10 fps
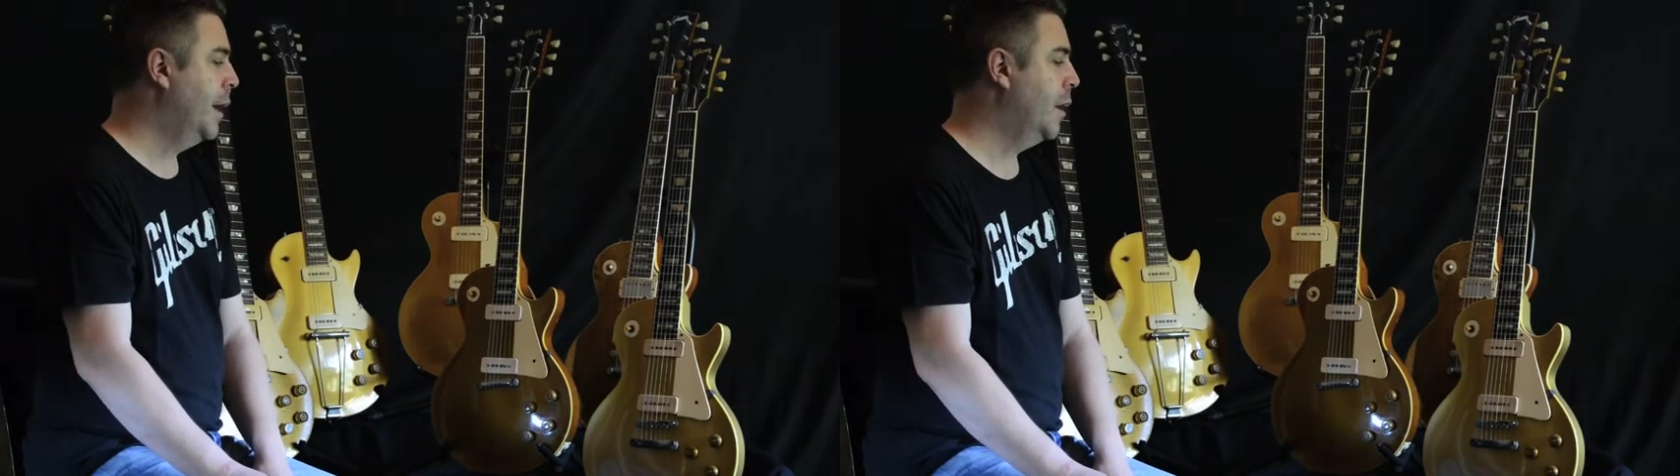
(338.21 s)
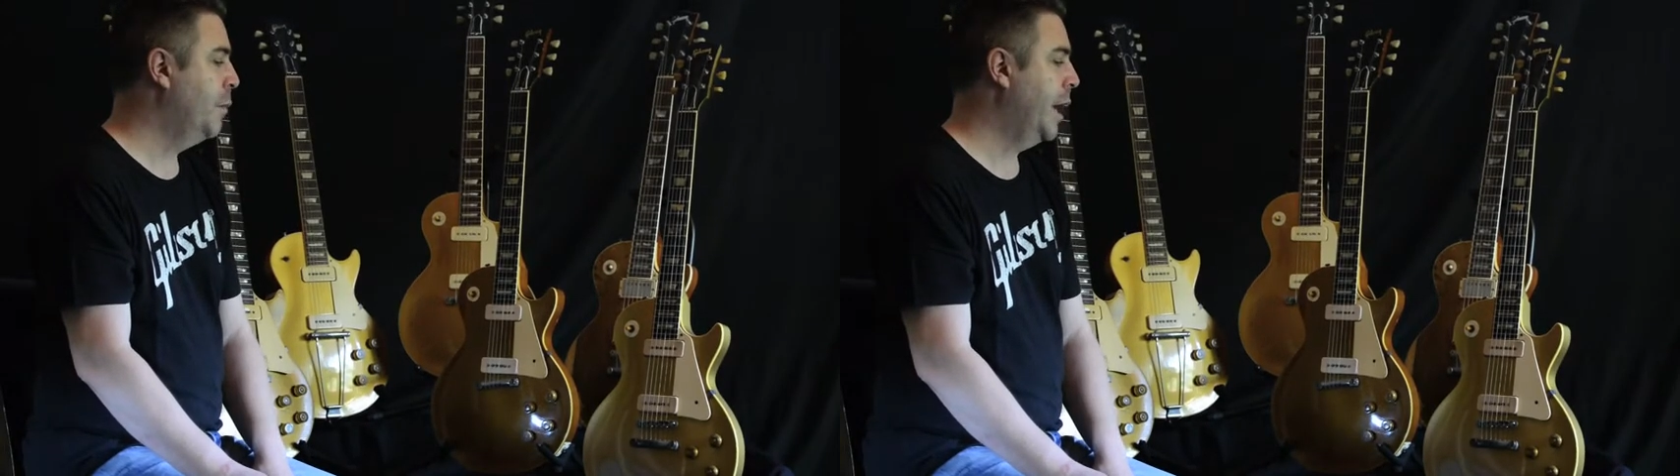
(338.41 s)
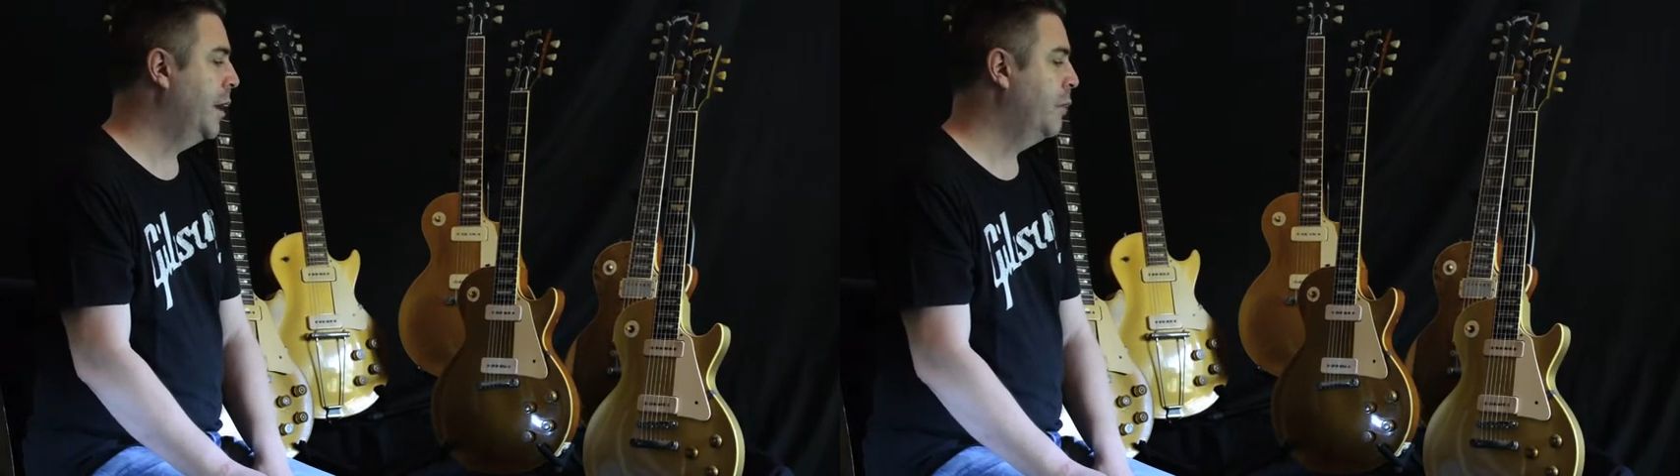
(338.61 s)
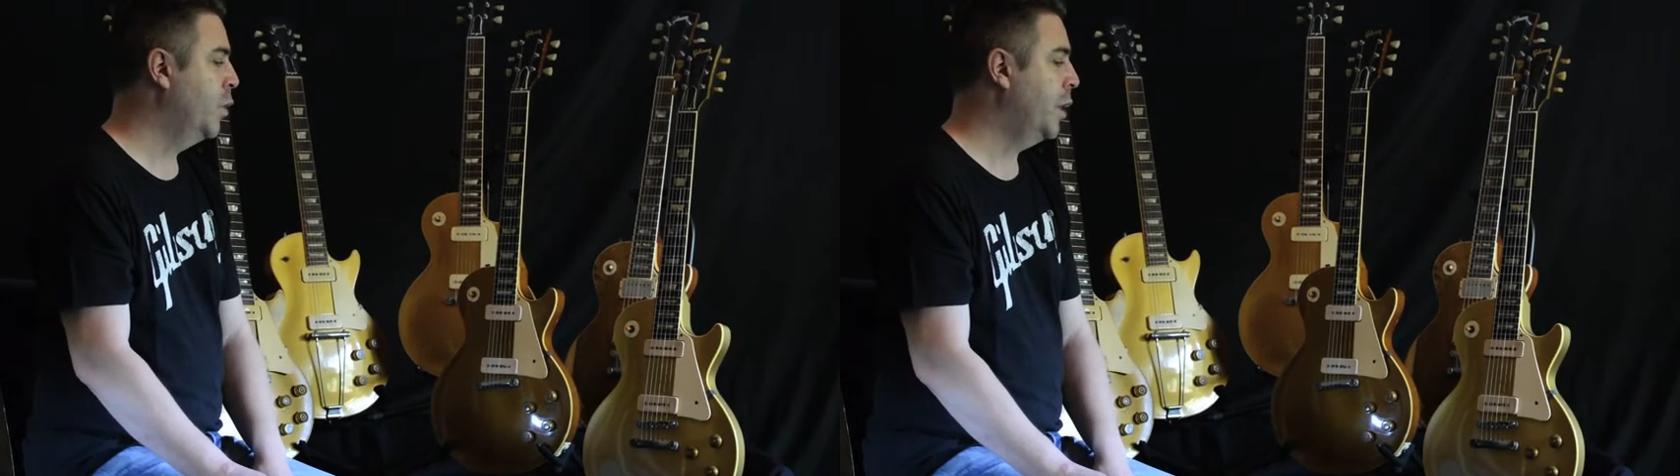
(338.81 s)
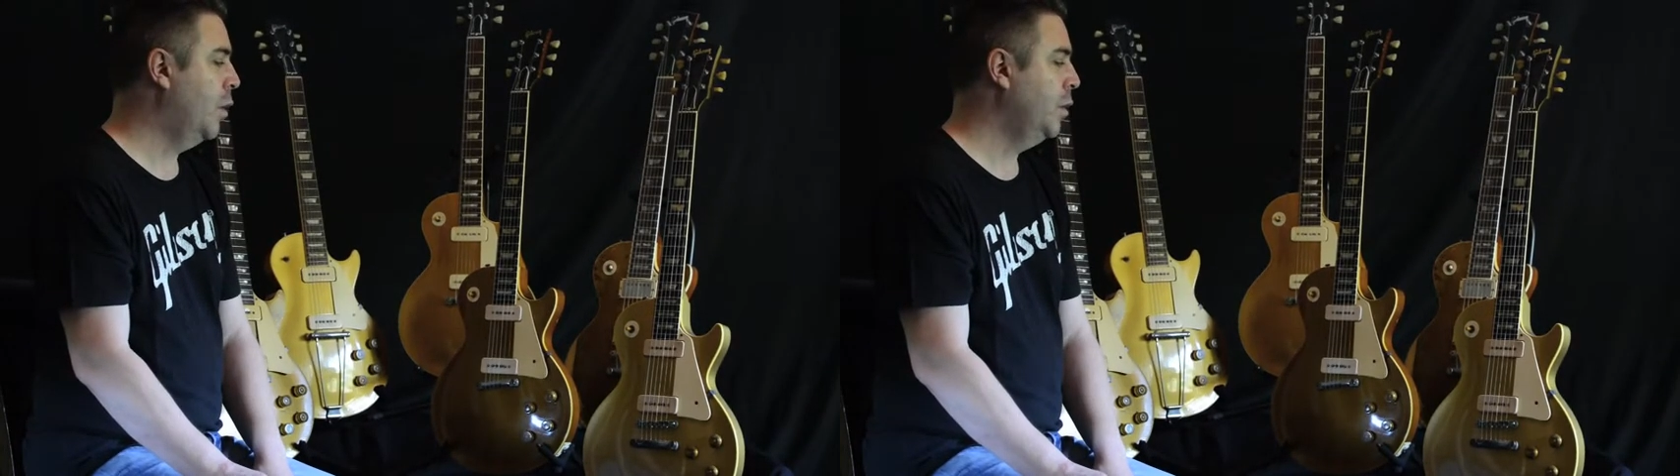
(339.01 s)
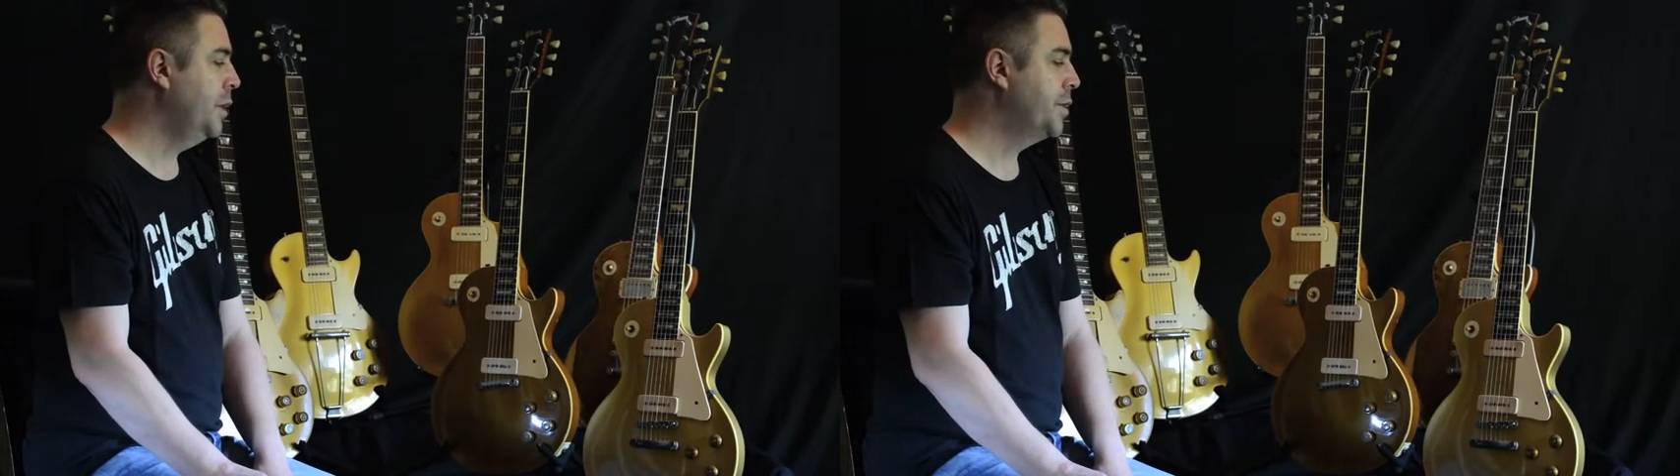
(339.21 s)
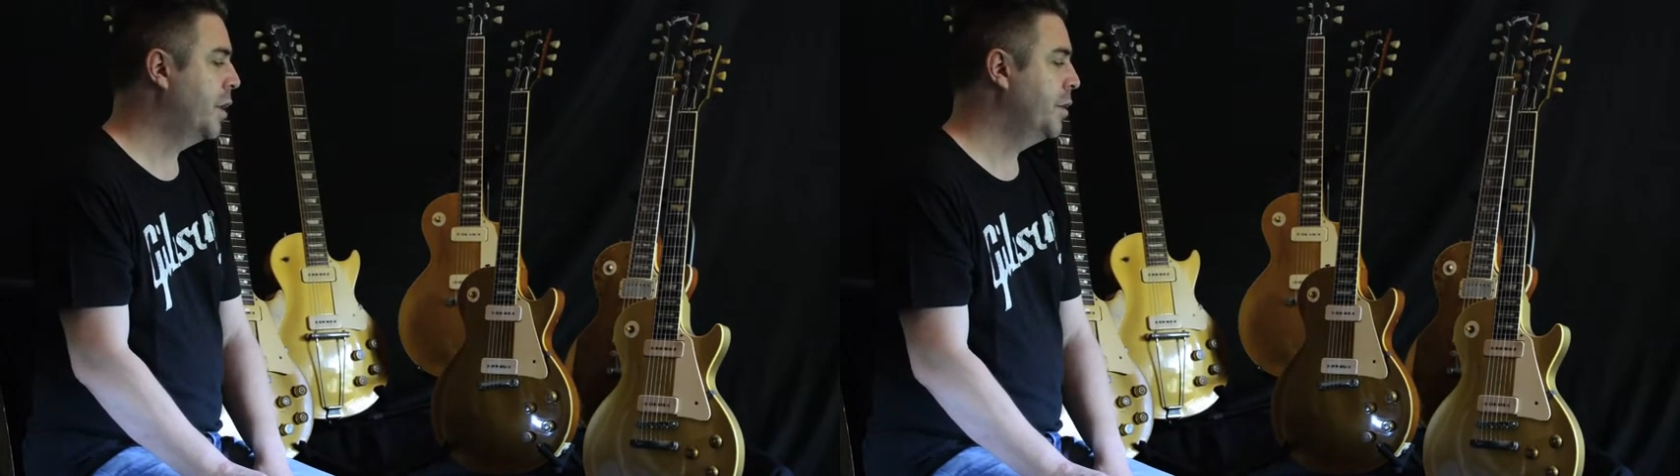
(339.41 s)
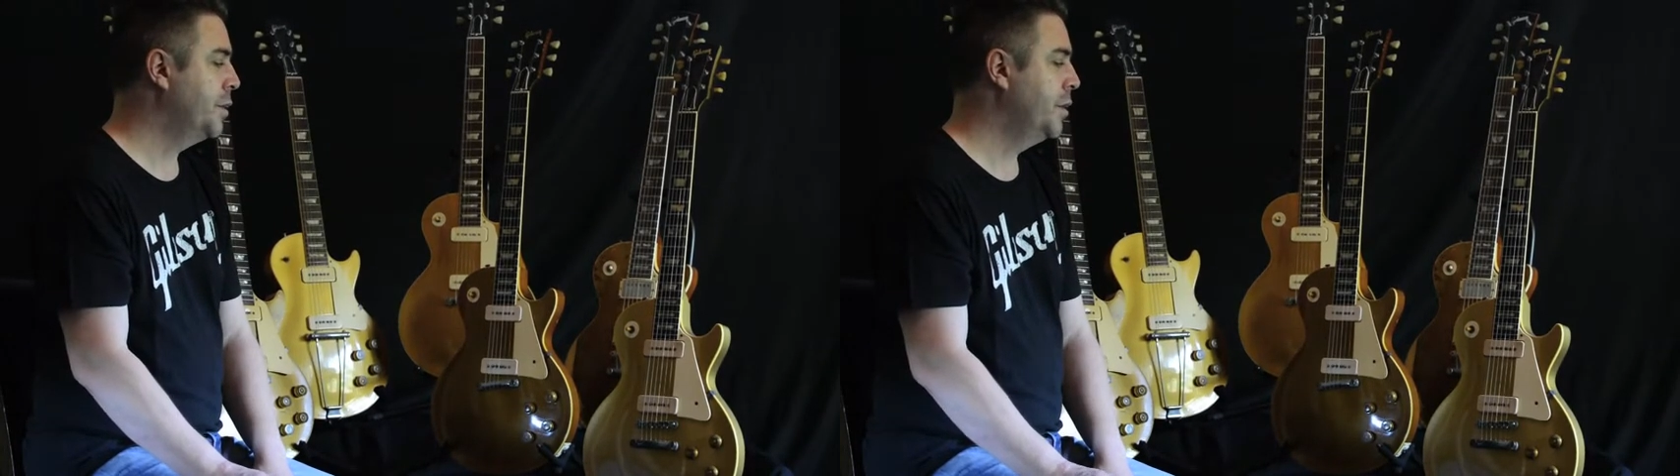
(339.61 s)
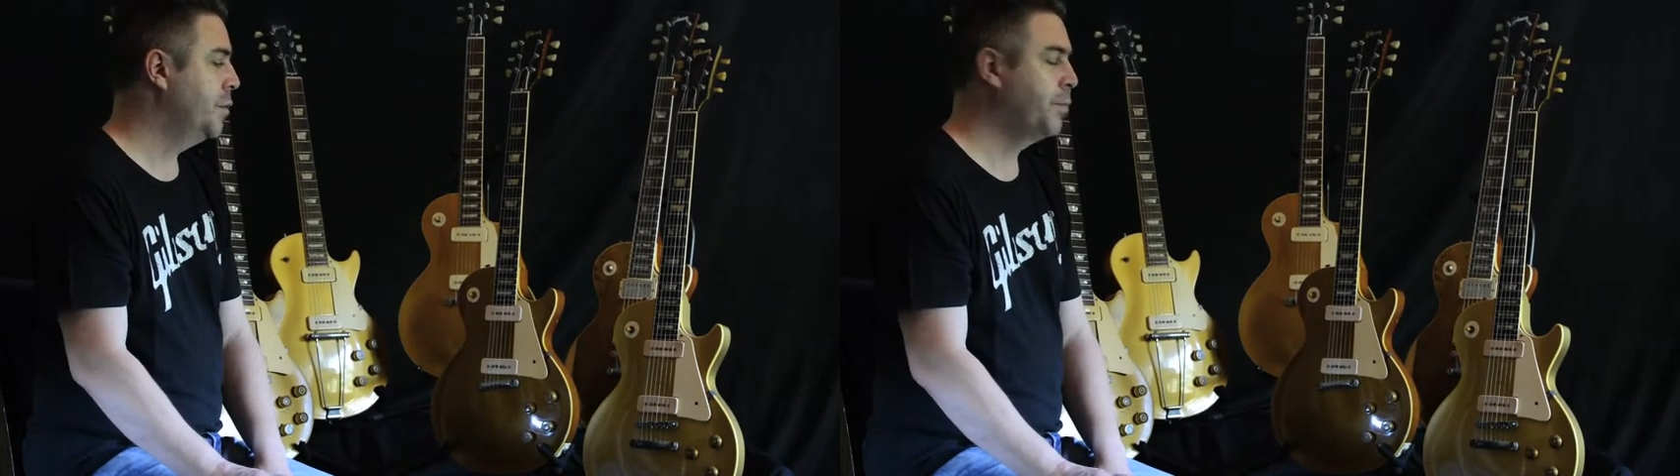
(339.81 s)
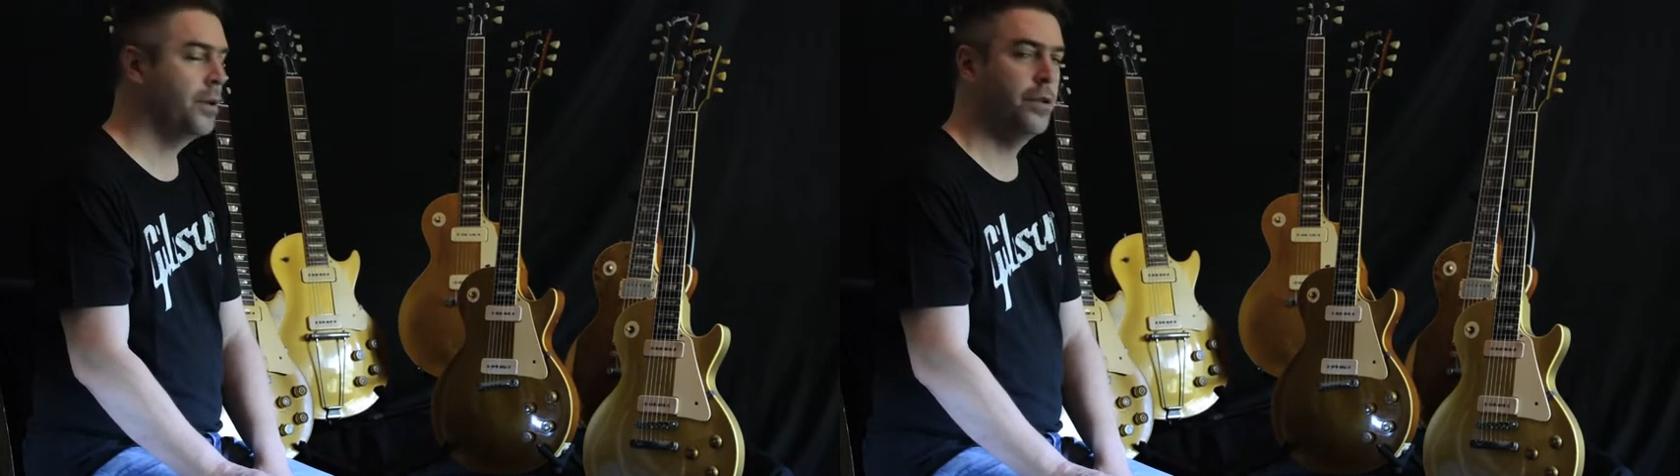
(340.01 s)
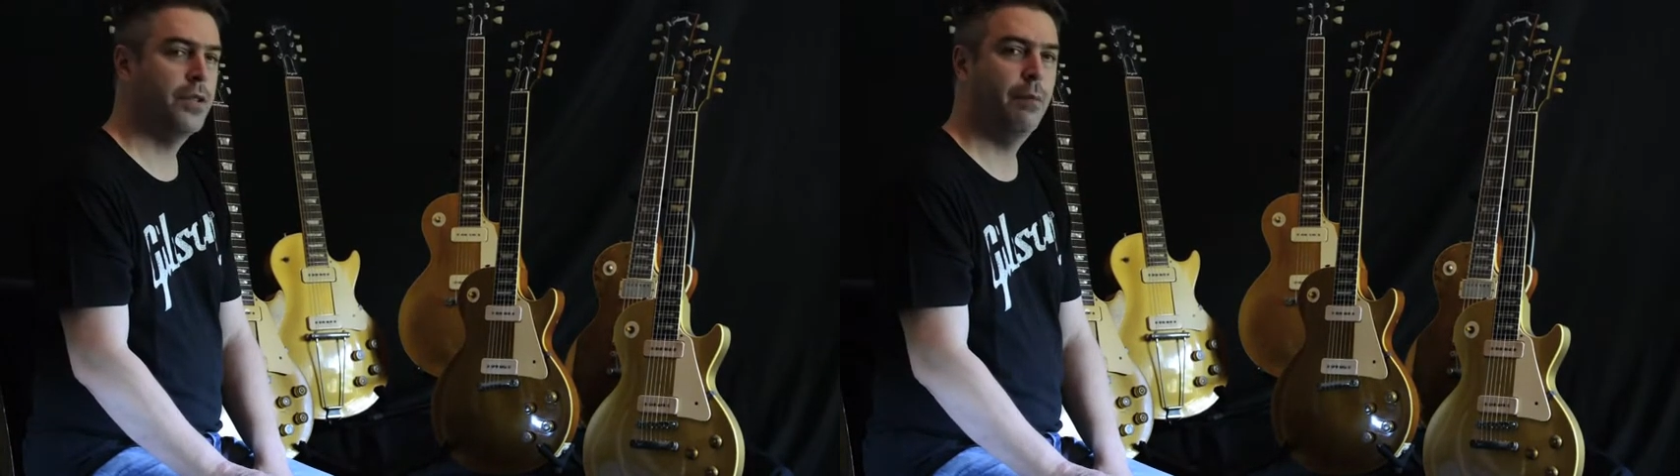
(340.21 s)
and would only start to produce